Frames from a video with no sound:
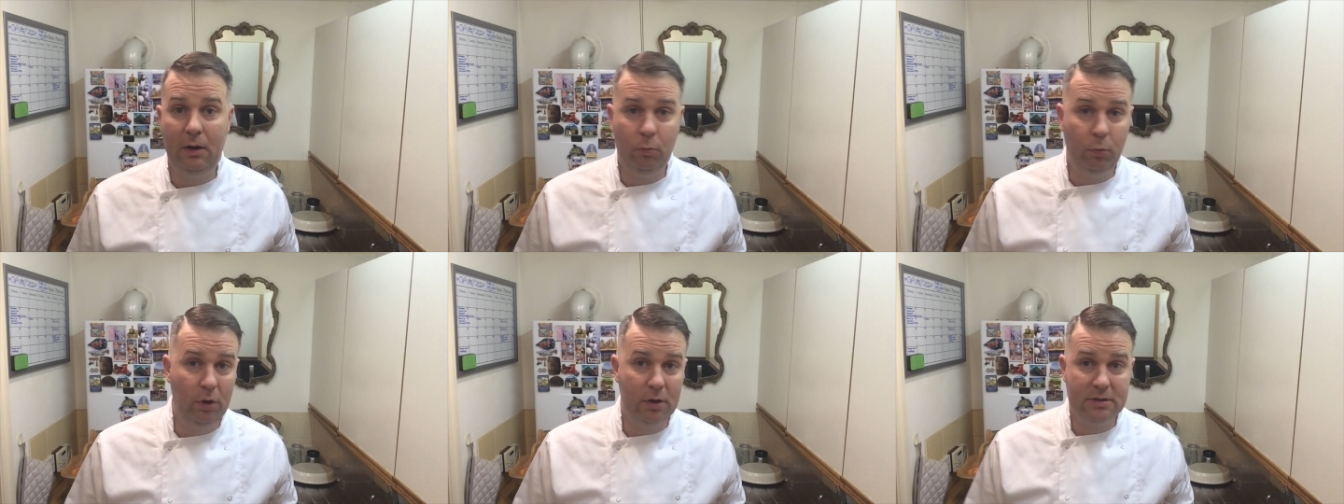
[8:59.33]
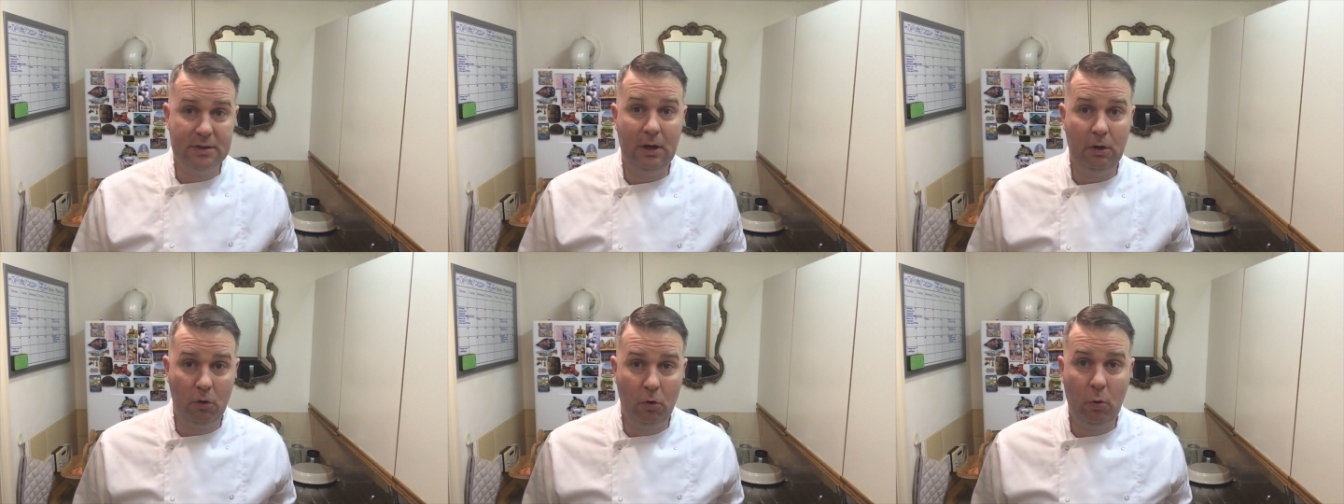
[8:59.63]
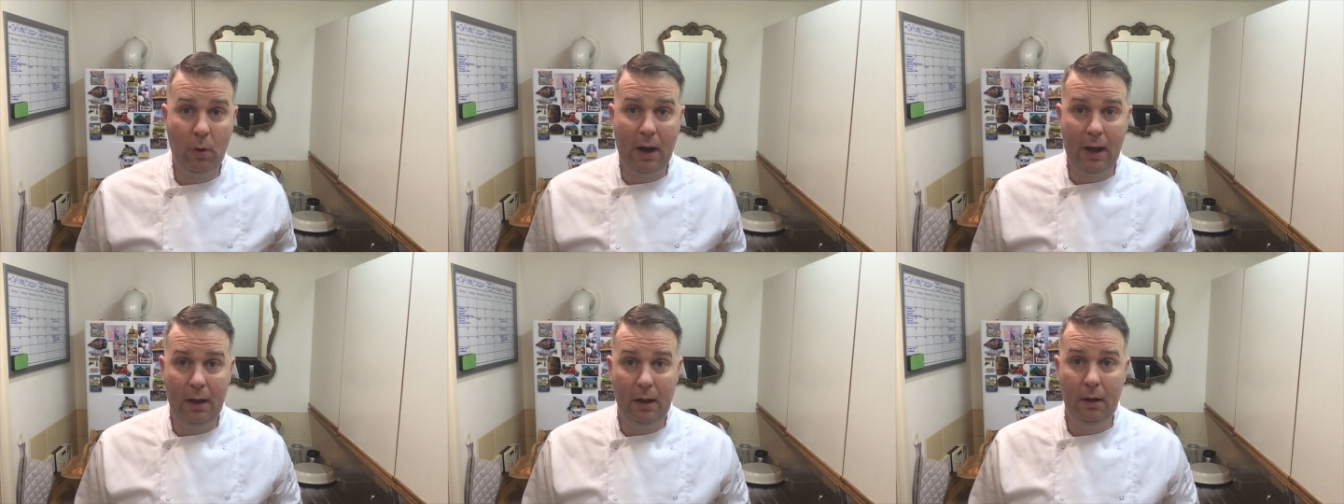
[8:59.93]
It works out
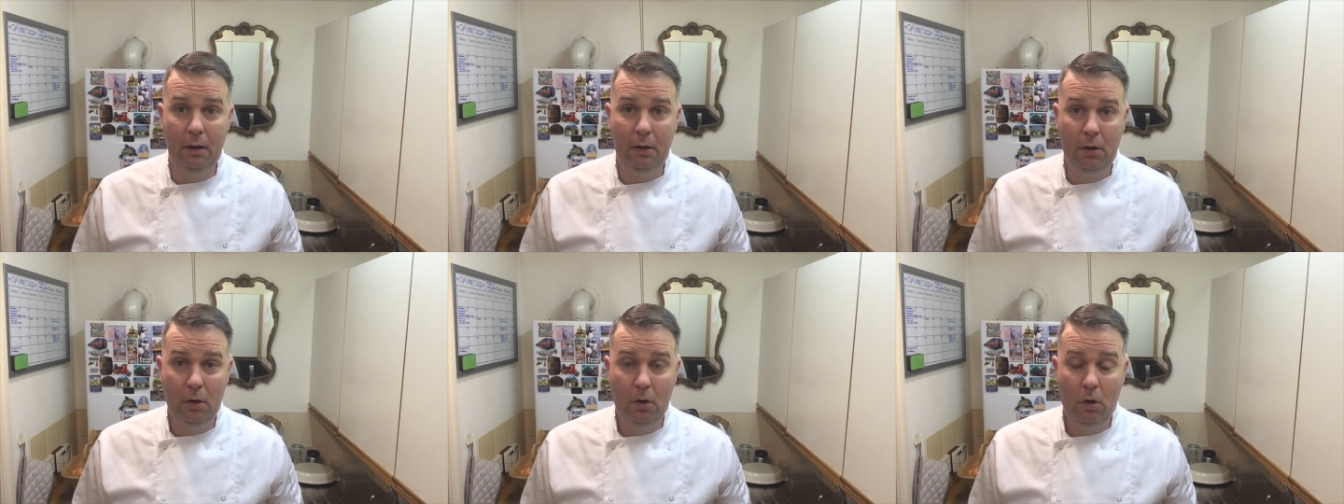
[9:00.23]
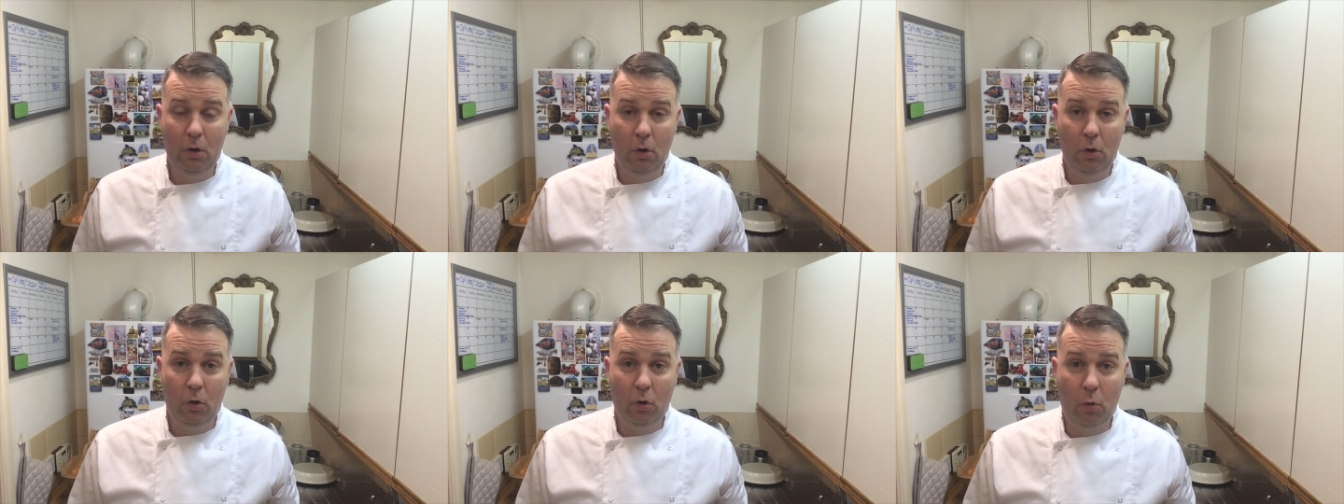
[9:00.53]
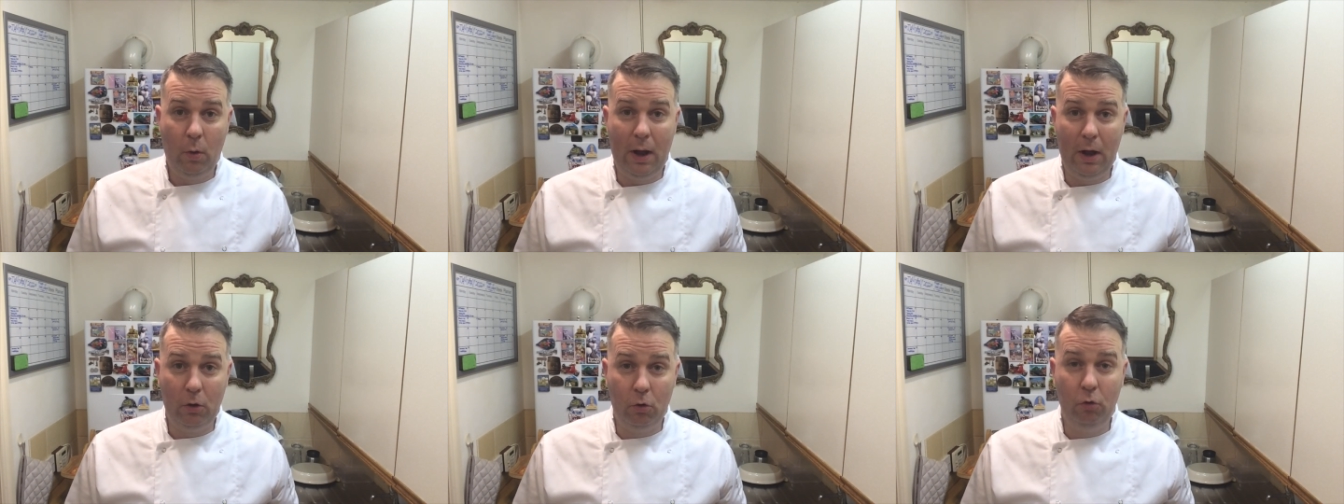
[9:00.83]
quite
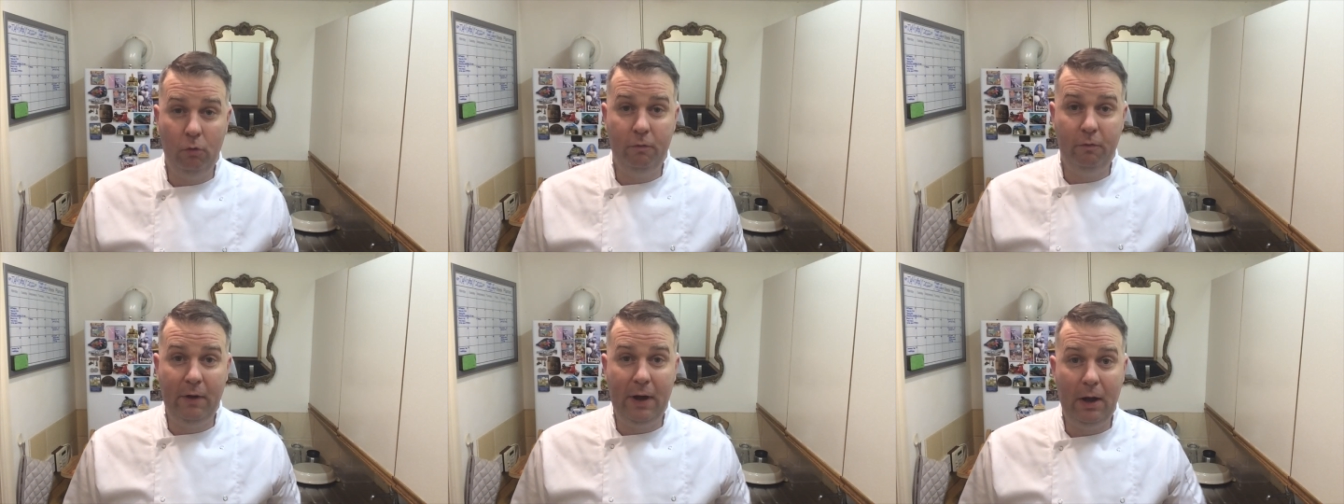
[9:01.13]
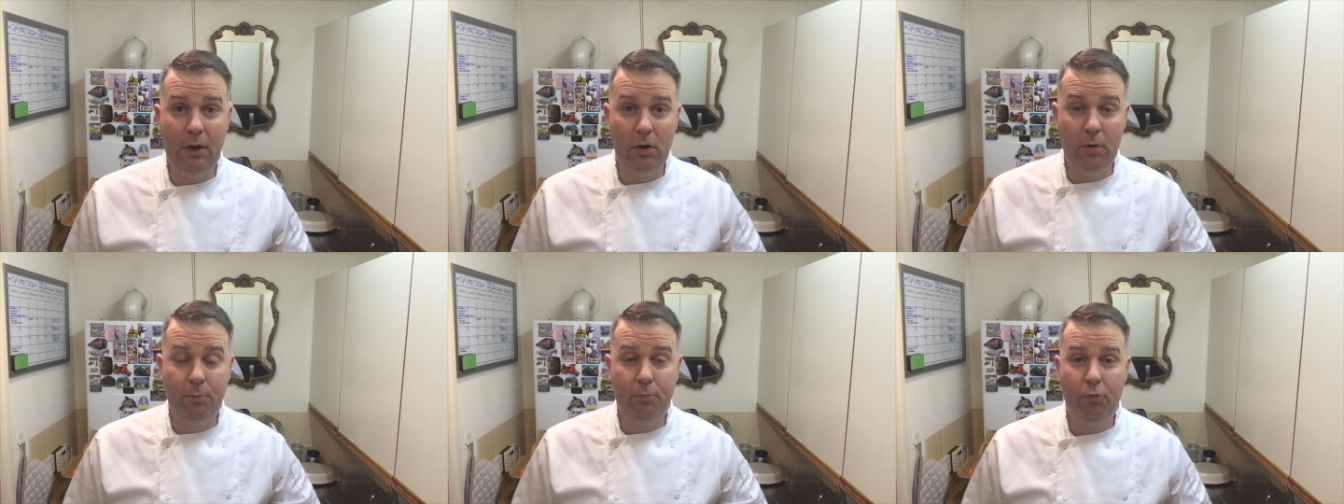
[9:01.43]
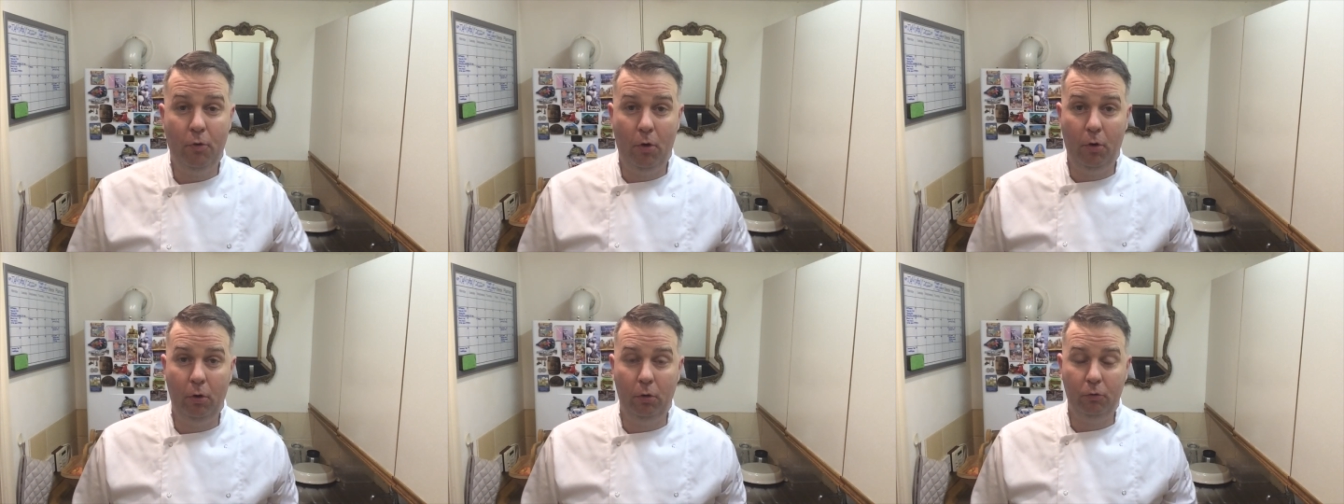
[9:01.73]
a good value
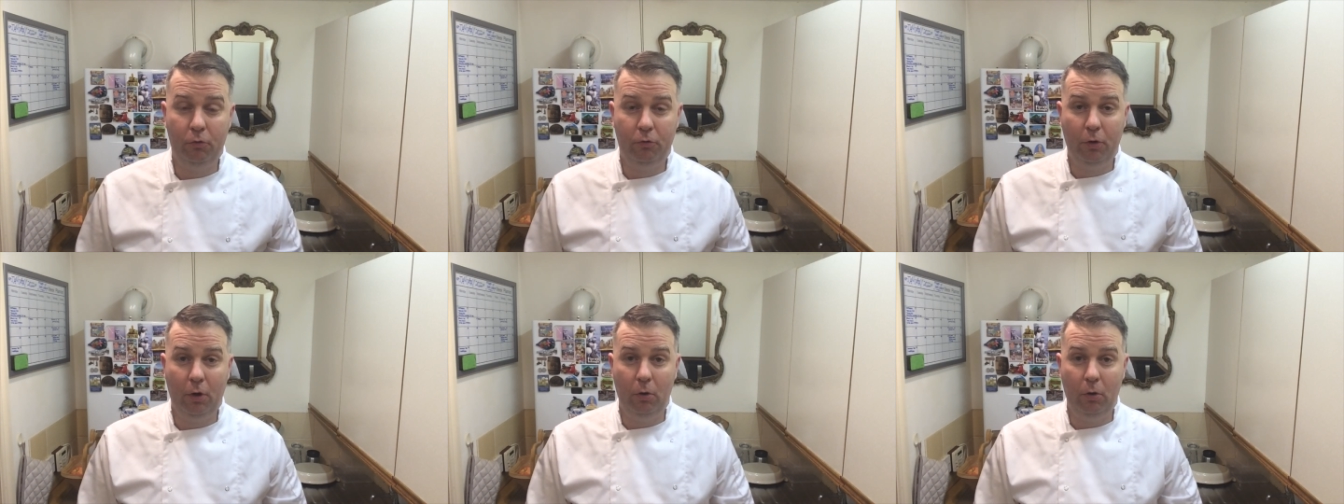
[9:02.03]
product.